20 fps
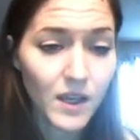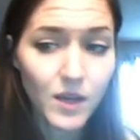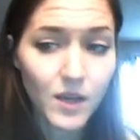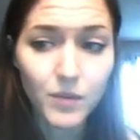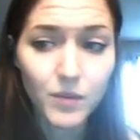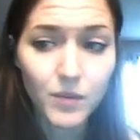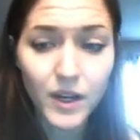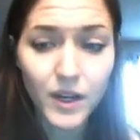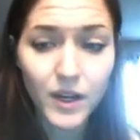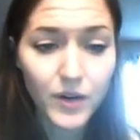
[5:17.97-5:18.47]

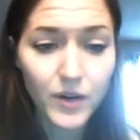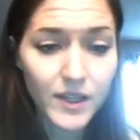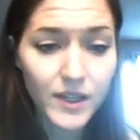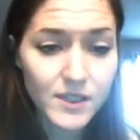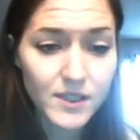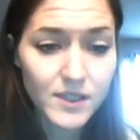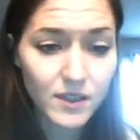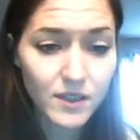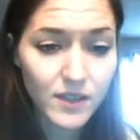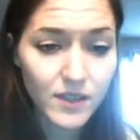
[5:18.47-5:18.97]
My gran
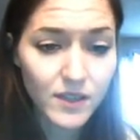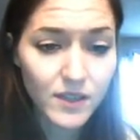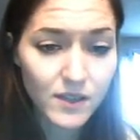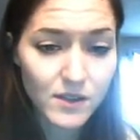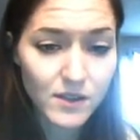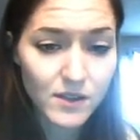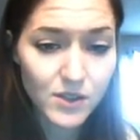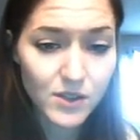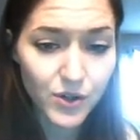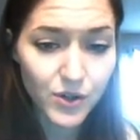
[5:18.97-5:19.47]
still tells
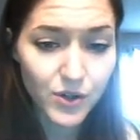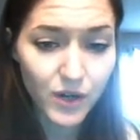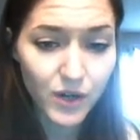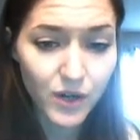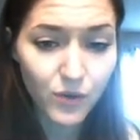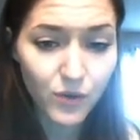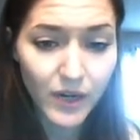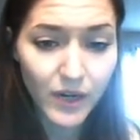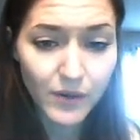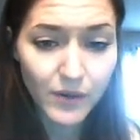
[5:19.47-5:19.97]
the story of
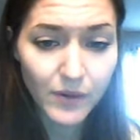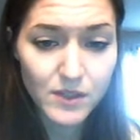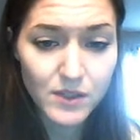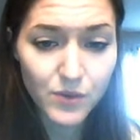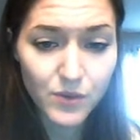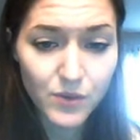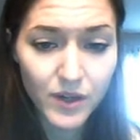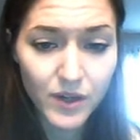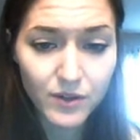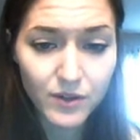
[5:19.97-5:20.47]
when I was
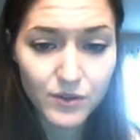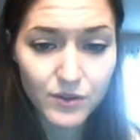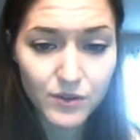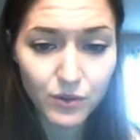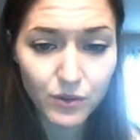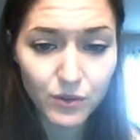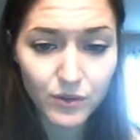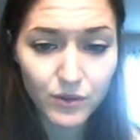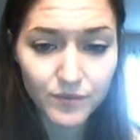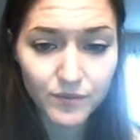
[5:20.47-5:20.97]
3 years
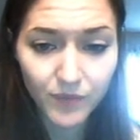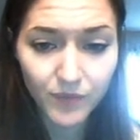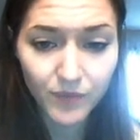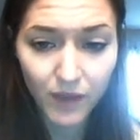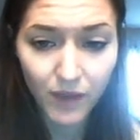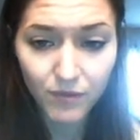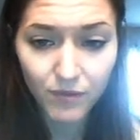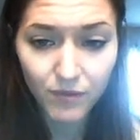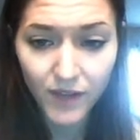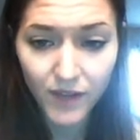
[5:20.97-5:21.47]
old
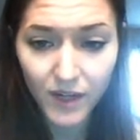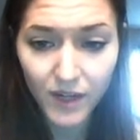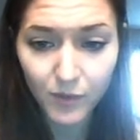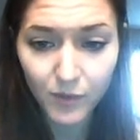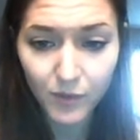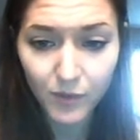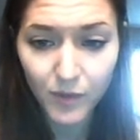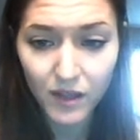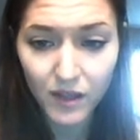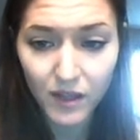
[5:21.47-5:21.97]
and fed up
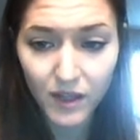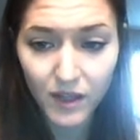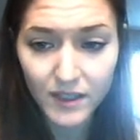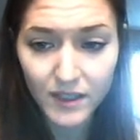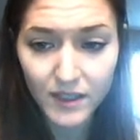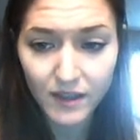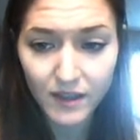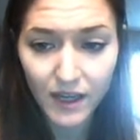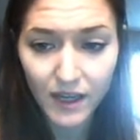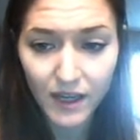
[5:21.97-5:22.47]
of being locked
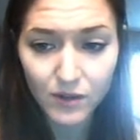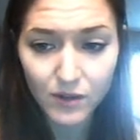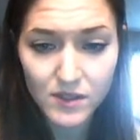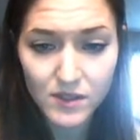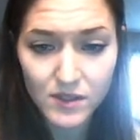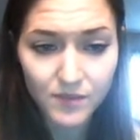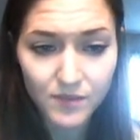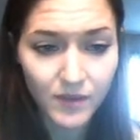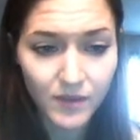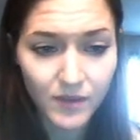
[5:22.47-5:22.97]
in the
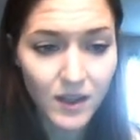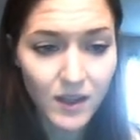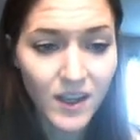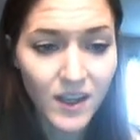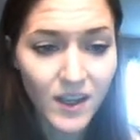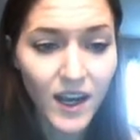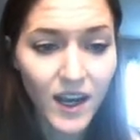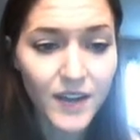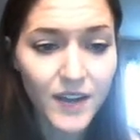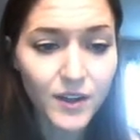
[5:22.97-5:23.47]
house.
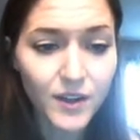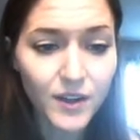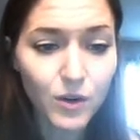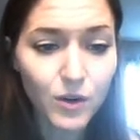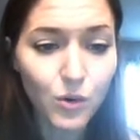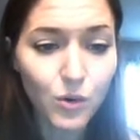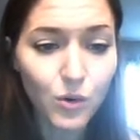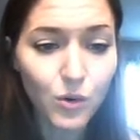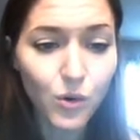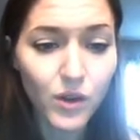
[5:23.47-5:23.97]
I dug a
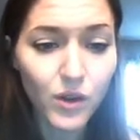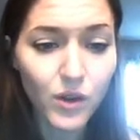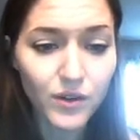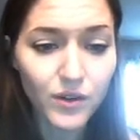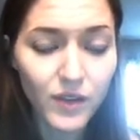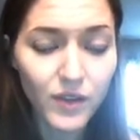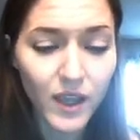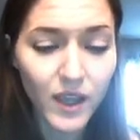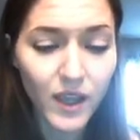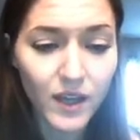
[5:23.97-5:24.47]
hole under
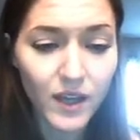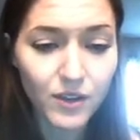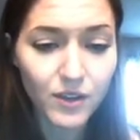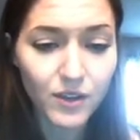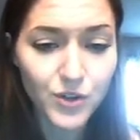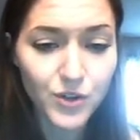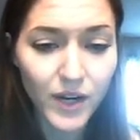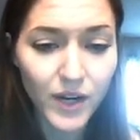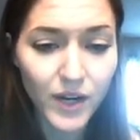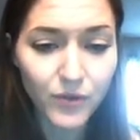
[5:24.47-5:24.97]
the gate in the
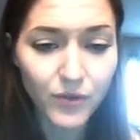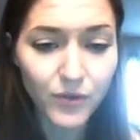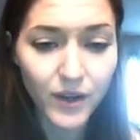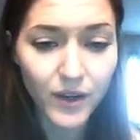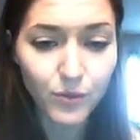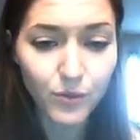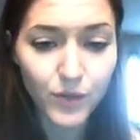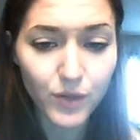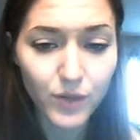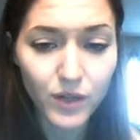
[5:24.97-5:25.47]
driveway,
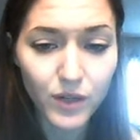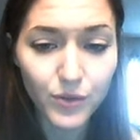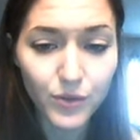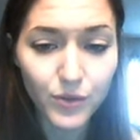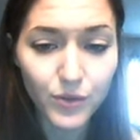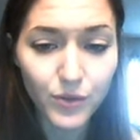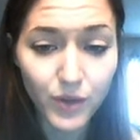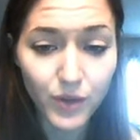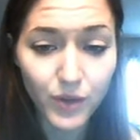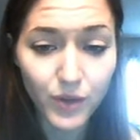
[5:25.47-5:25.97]
wriggled
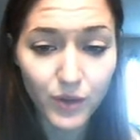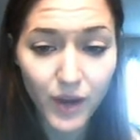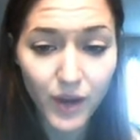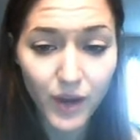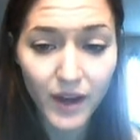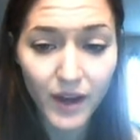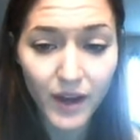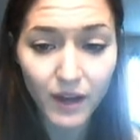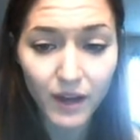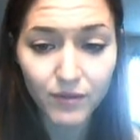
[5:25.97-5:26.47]
through, and
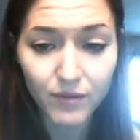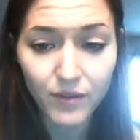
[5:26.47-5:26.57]
ran off.